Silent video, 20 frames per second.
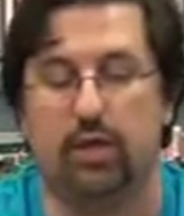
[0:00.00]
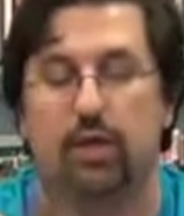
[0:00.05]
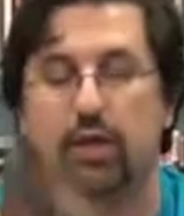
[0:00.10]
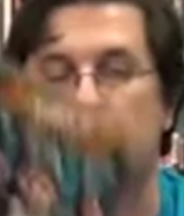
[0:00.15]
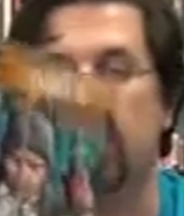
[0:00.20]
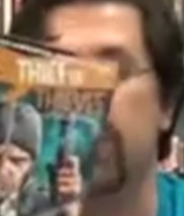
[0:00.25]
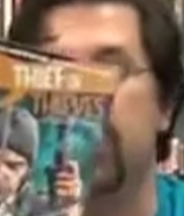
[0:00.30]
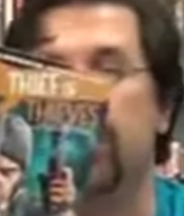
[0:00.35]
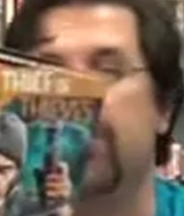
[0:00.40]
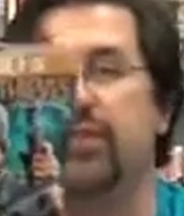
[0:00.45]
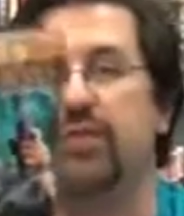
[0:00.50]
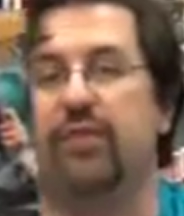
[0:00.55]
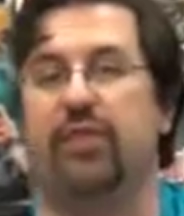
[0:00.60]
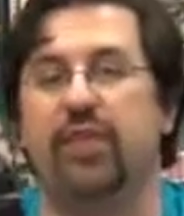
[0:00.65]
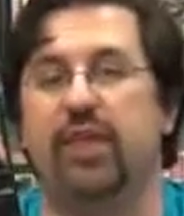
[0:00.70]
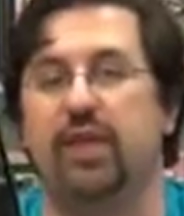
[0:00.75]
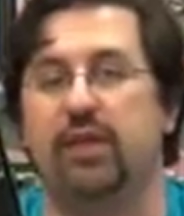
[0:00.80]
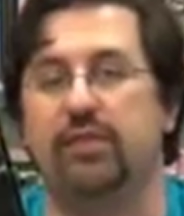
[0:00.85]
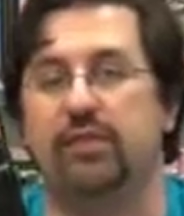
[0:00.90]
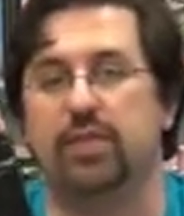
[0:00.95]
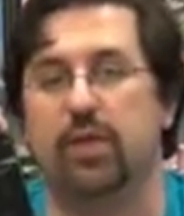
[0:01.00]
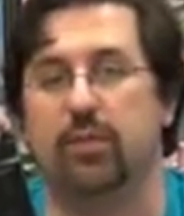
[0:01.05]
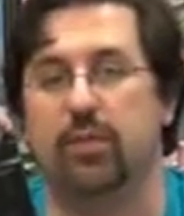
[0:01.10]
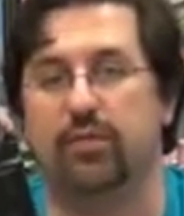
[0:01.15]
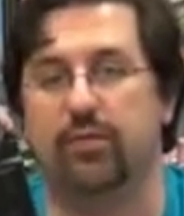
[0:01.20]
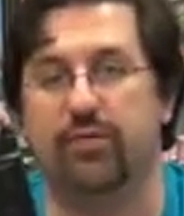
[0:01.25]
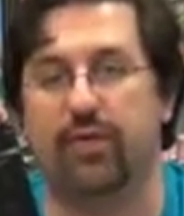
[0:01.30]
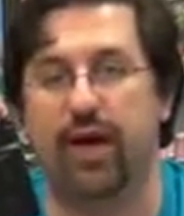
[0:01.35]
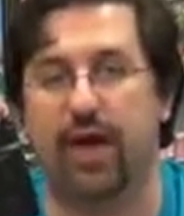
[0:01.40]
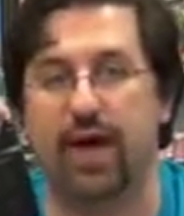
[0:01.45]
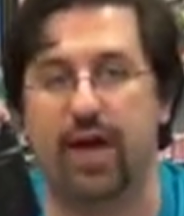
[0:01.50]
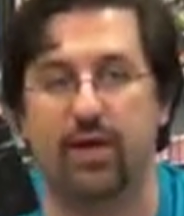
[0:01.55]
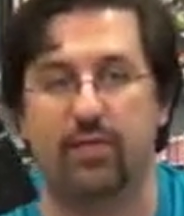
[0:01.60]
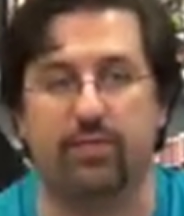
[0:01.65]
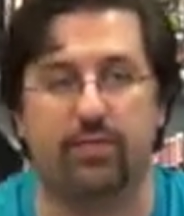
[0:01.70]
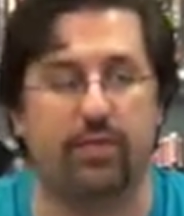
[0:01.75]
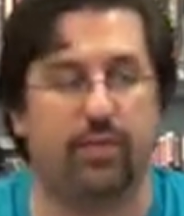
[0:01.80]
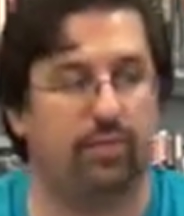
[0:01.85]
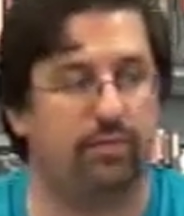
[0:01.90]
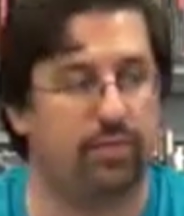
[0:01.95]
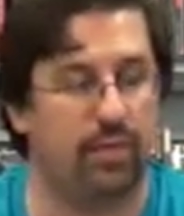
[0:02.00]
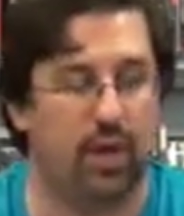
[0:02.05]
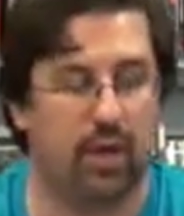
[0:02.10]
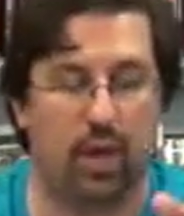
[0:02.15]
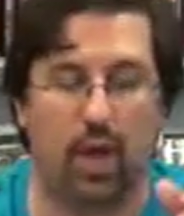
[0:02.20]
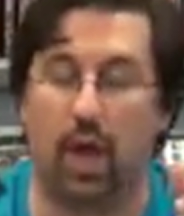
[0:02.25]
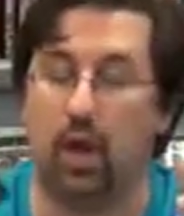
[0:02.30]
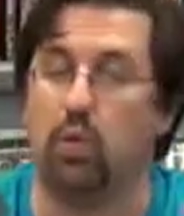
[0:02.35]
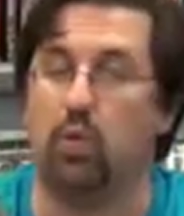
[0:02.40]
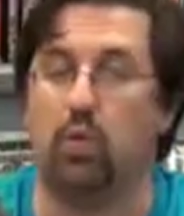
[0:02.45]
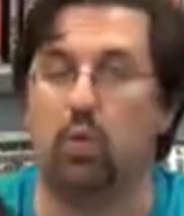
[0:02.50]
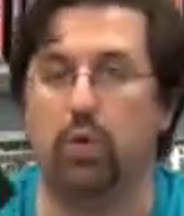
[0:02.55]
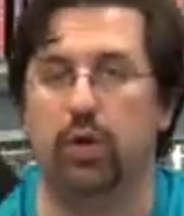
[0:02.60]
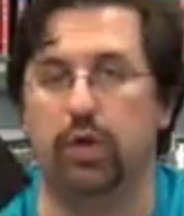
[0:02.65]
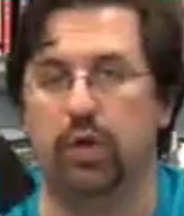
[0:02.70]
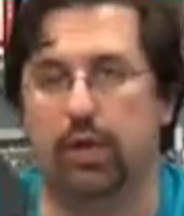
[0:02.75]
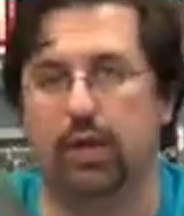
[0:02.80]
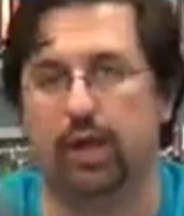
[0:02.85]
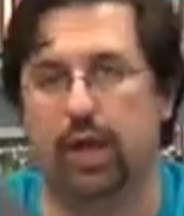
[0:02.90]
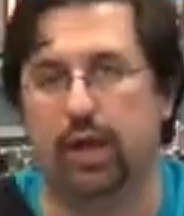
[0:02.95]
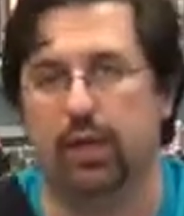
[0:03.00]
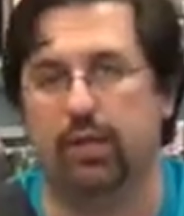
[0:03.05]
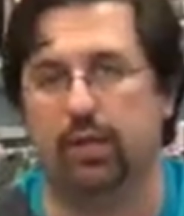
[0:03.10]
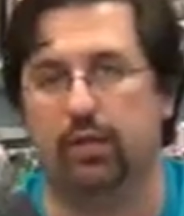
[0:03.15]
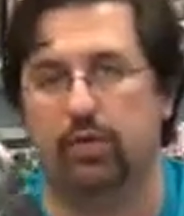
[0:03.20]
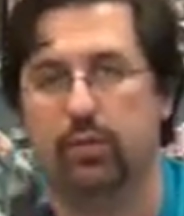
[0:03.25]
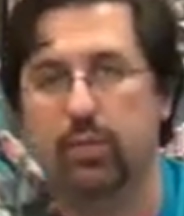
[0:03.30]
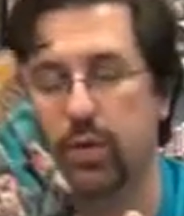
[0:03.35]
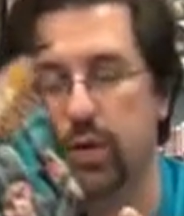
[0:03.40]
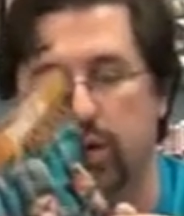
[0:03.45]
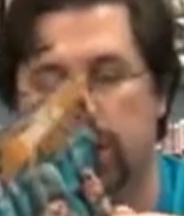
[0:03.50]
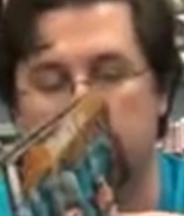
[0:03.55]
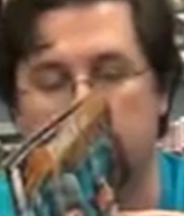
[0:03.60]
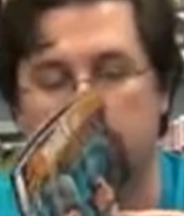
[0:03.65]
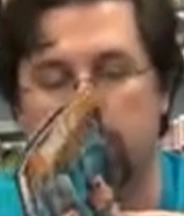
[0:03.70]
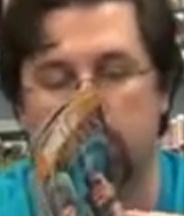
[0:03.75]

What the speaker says: Thief of Thieves #5. I really like this book.